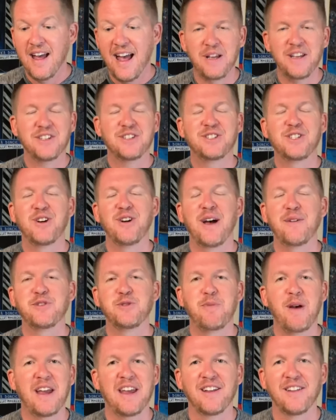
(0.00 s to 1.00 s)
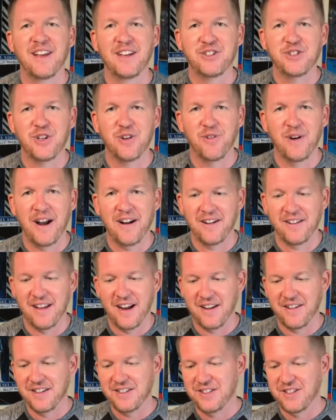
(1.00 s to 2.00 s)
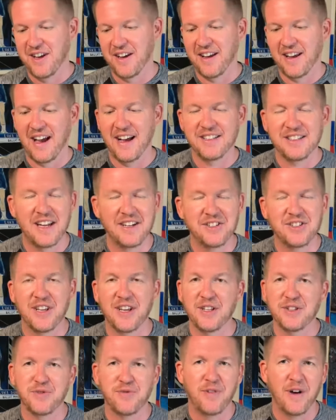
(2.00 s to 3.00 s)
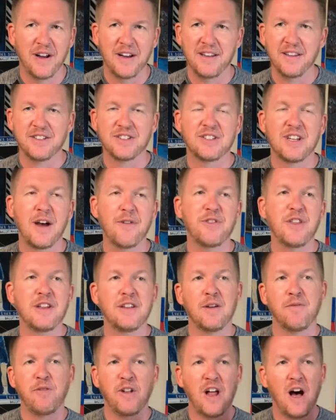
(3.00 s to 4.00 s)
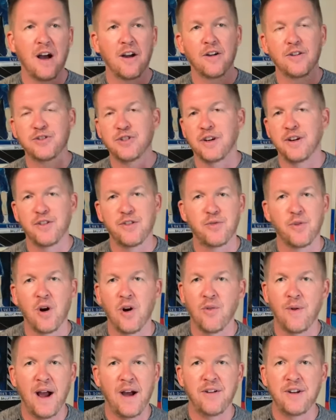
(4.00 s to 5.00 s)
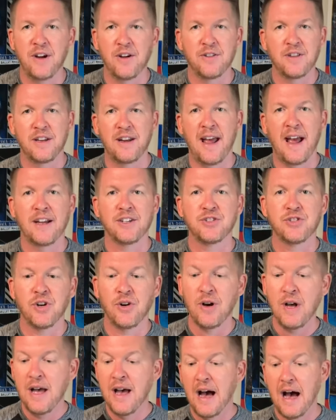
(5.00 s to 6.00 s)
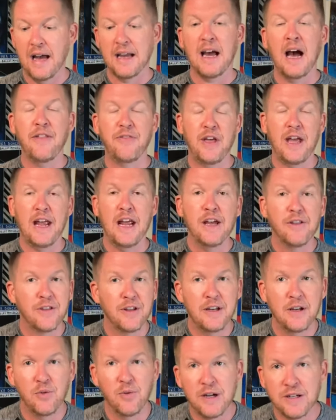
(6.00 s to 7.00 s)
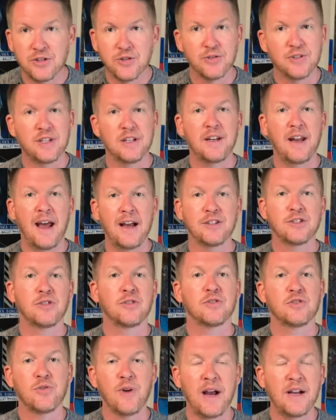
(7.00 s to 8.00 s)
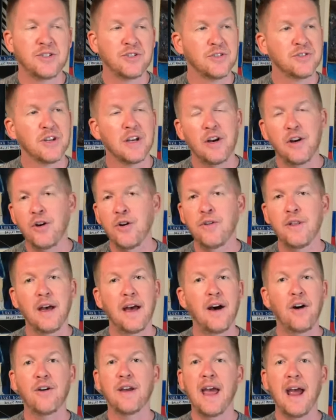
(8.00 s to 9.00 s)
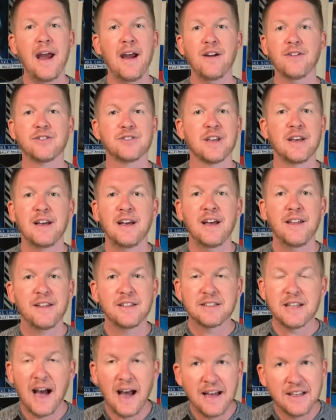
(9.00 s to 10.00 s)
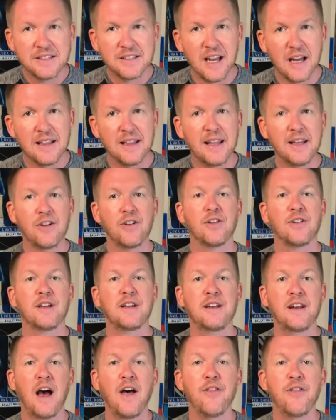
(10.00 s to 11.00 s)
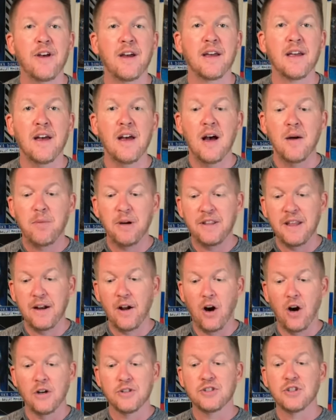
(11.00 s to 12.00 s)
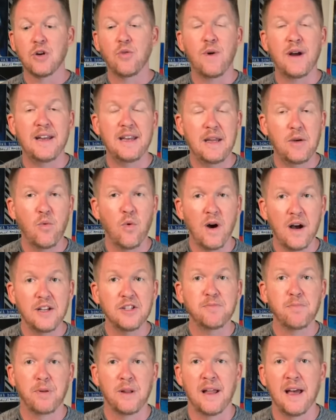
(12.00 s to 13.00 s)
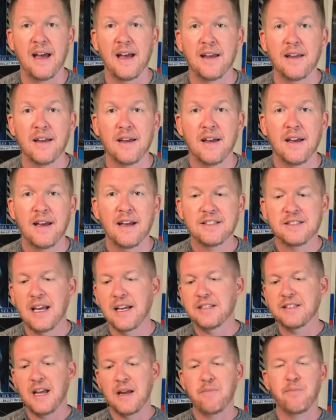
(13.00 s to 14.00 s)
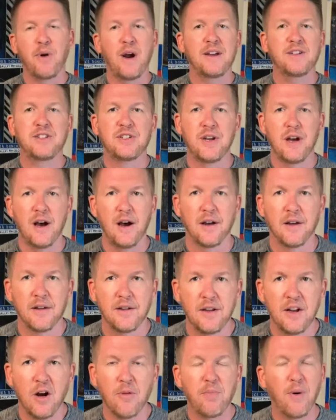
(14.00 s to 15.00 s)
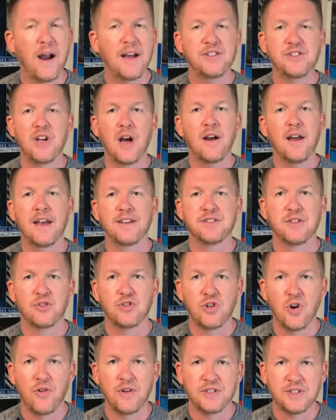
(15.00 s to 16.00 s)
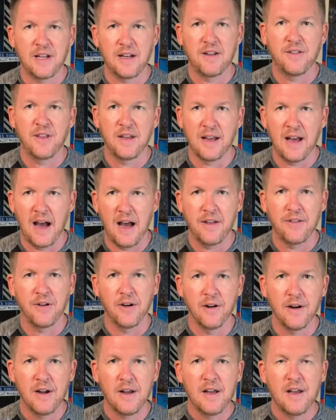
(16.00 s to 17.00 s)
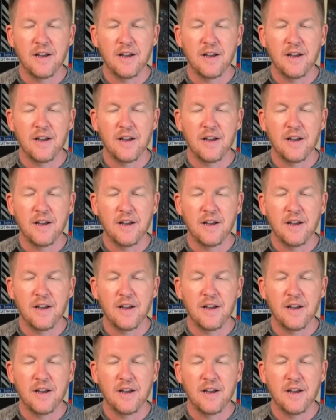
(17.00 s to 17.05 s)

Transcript: You still have speculation around a lot of these young guys. I just think it's funny. The stuff that the bloggers are going to throw around here at the National, I got the Anthony Richardson National Treasures. Who the hell cares? This guy has done literally nothing. But then also when he was playing, it's like saying Bryce Young. You know, Bryce Young hasn't showed us anything either.